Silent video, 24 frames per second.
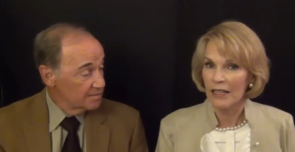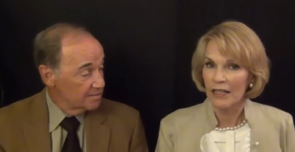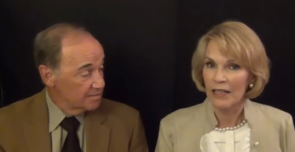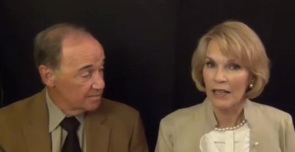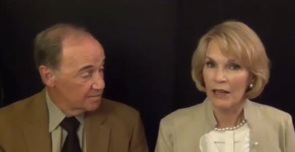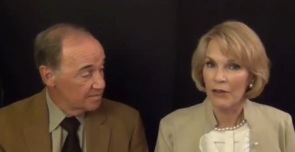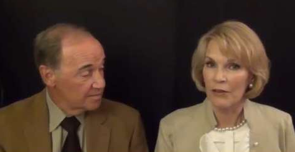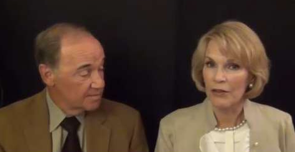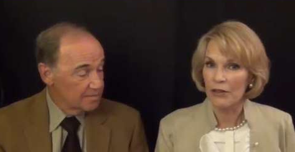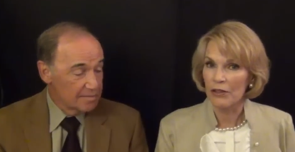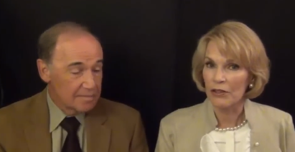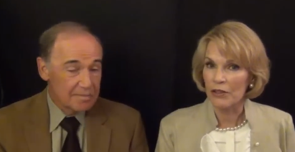
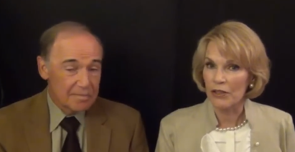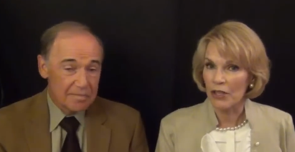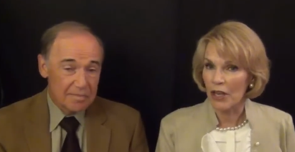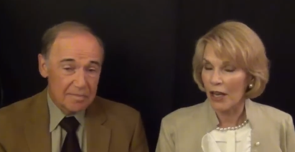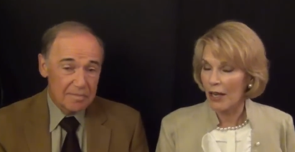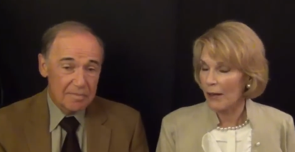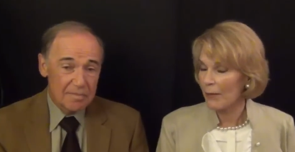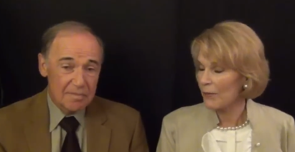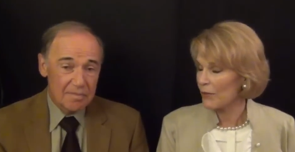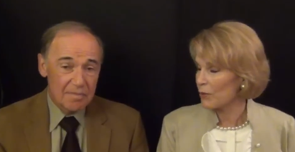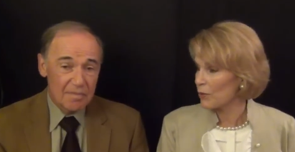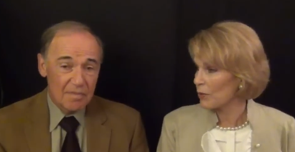Speaker 1: Now, there are
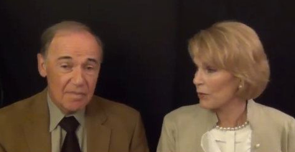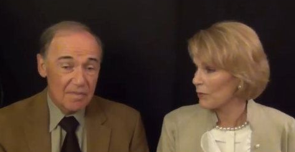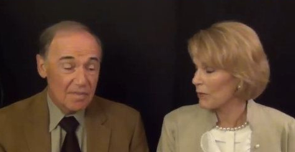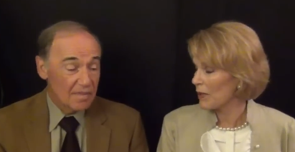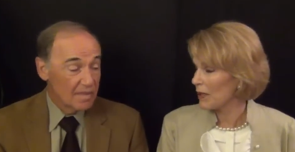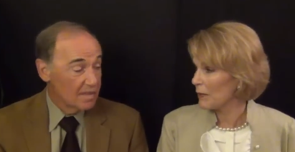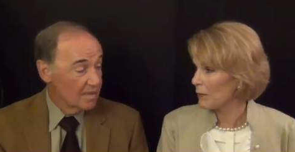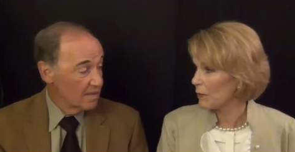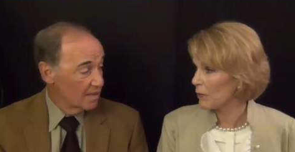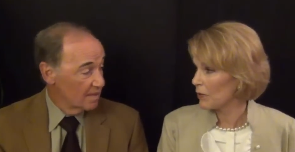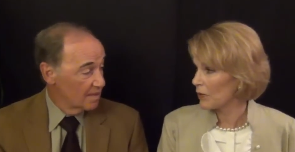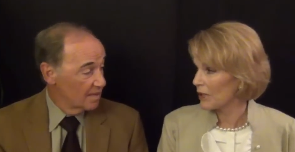times when
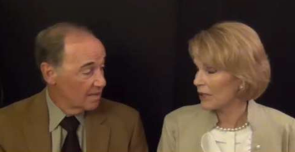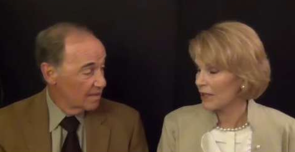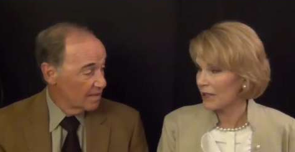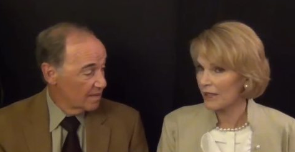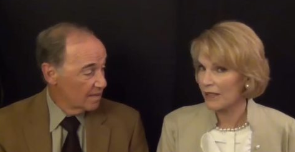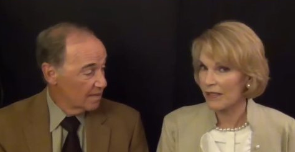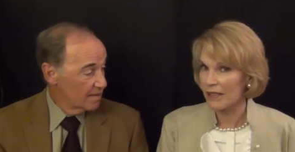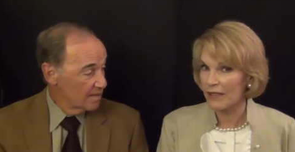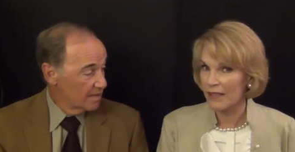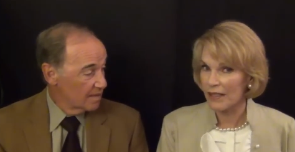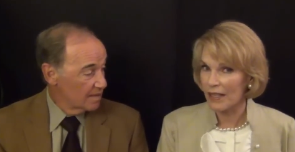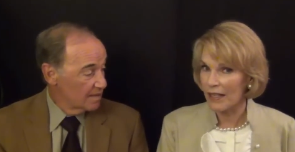people get
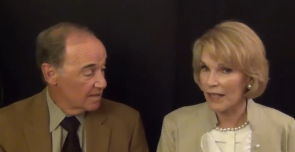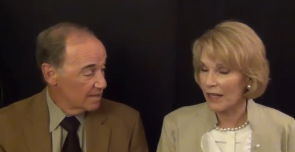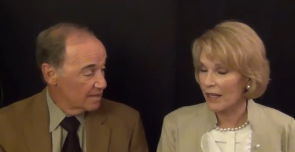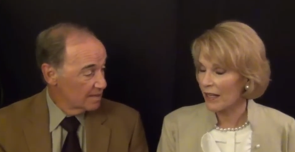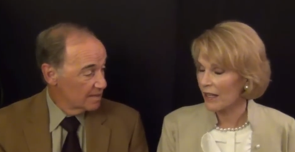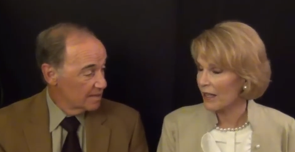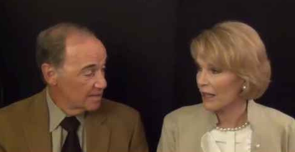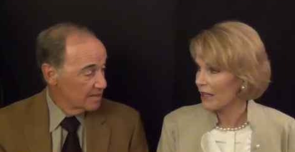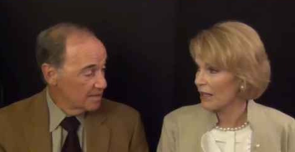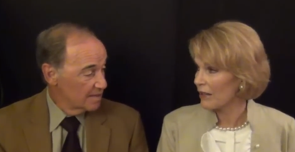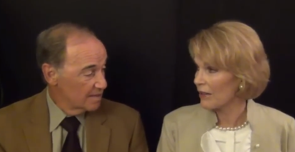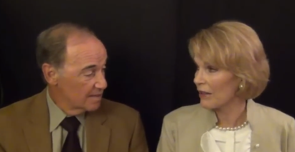
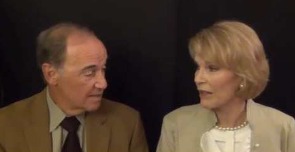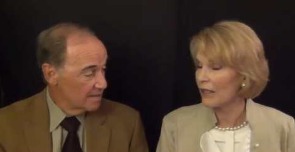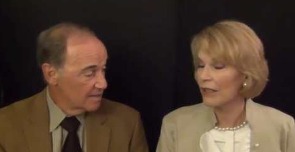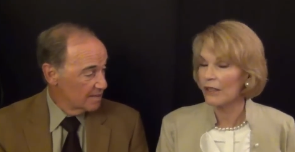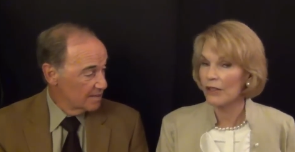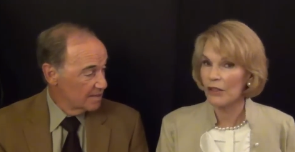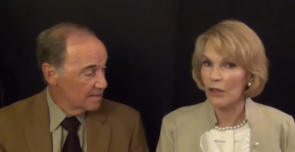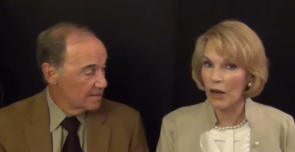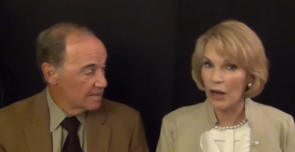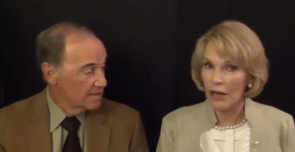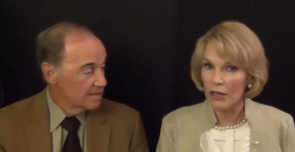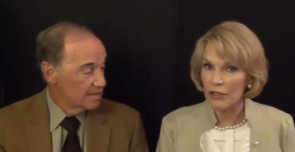sick
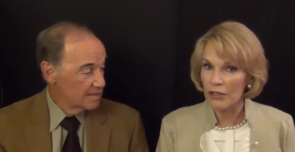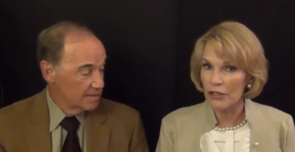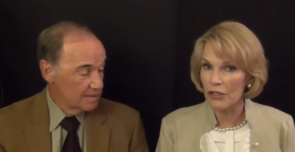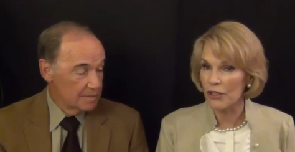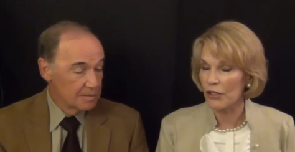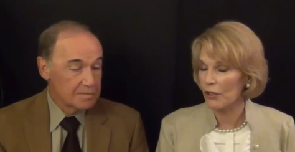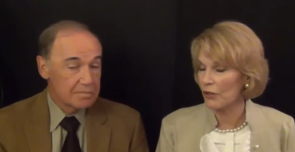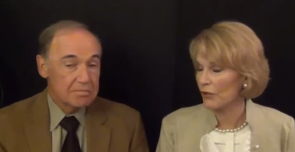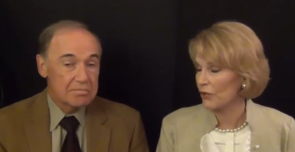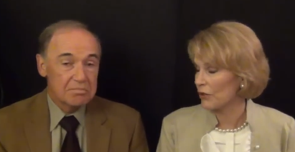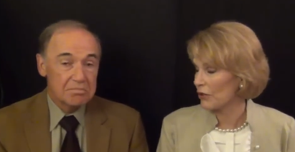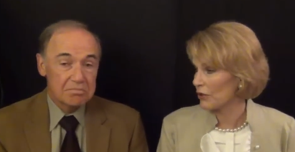that large
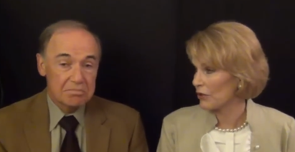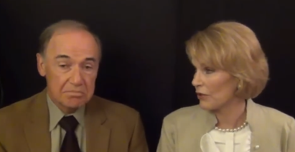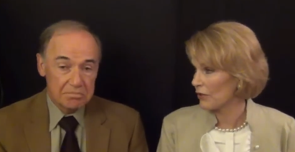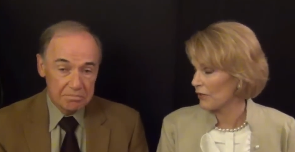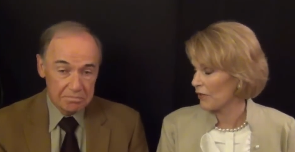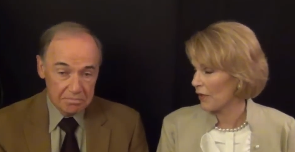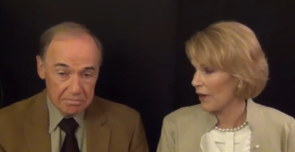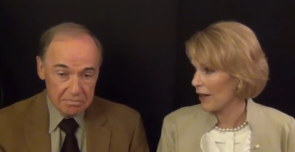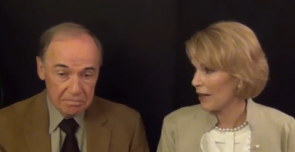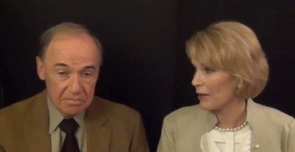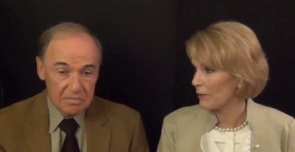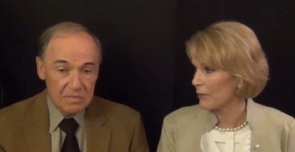doses of
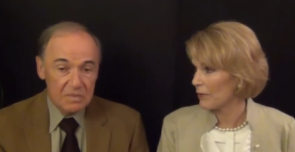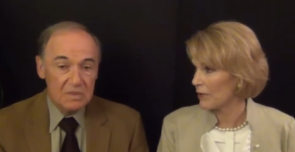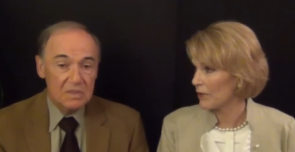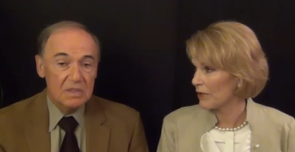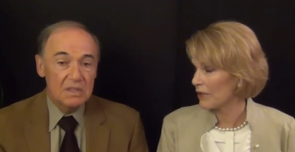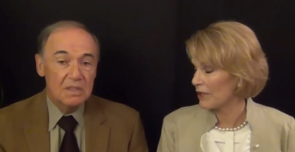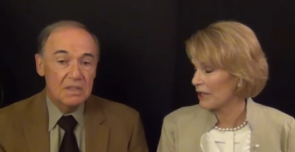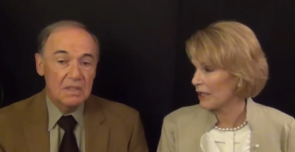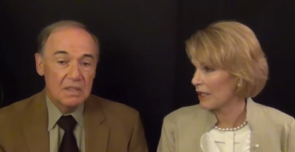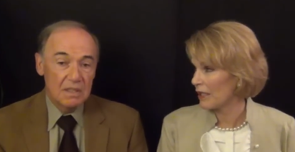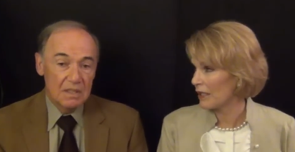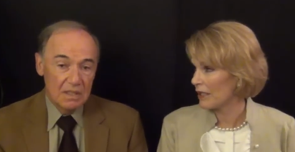vitamin
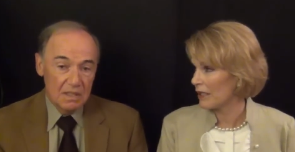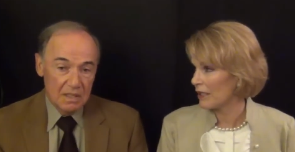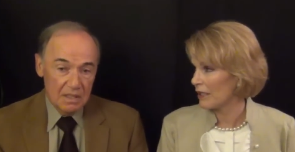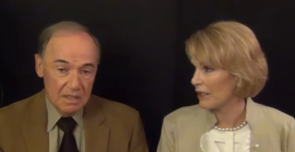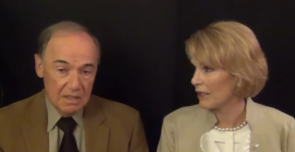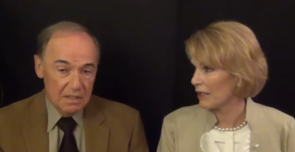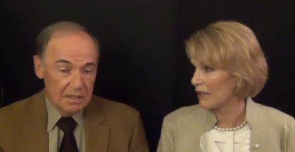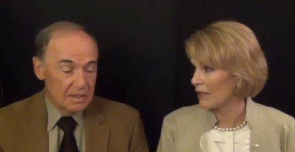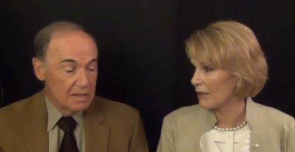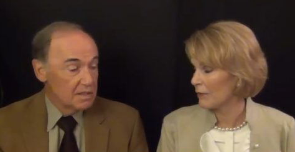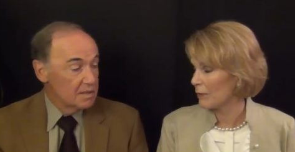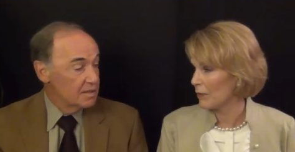C
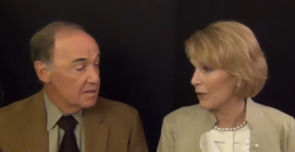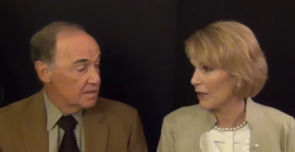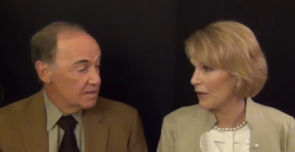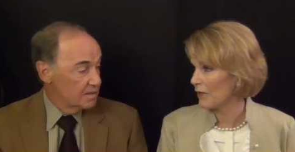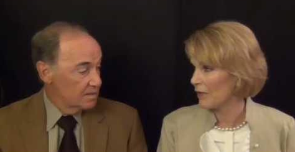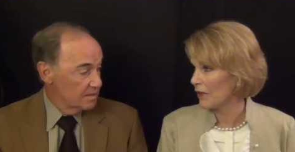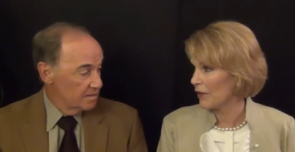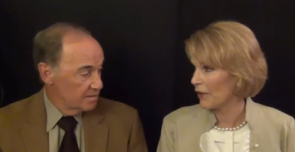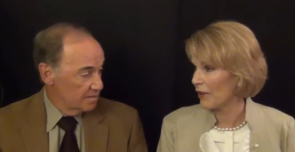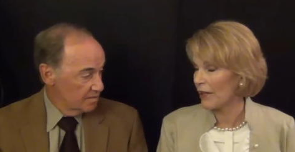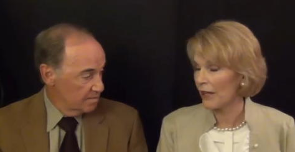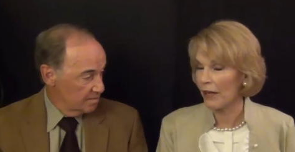can be
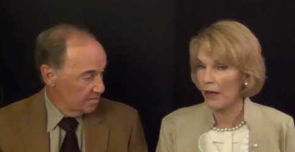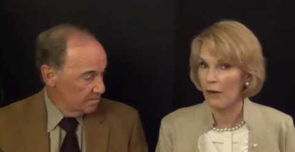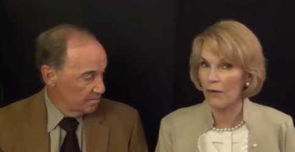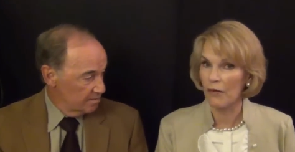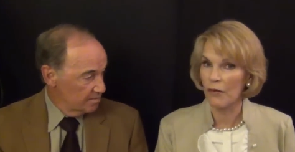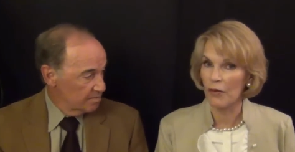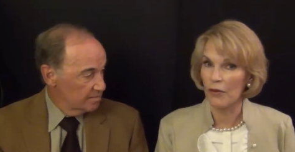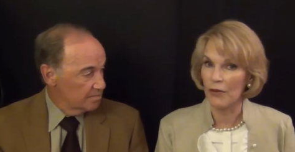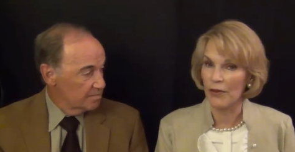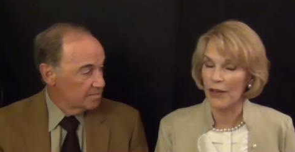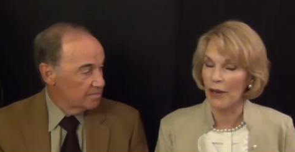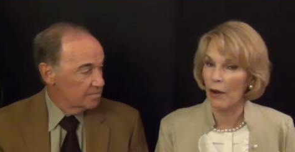very
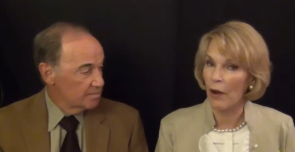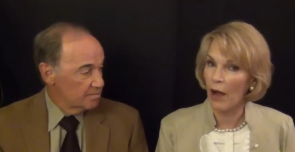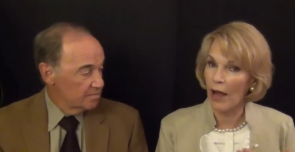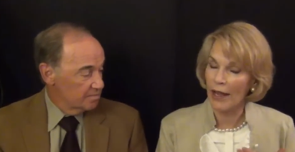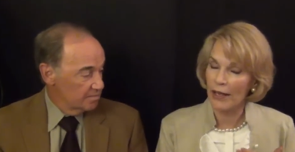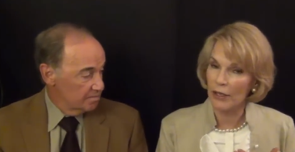helpful. Now,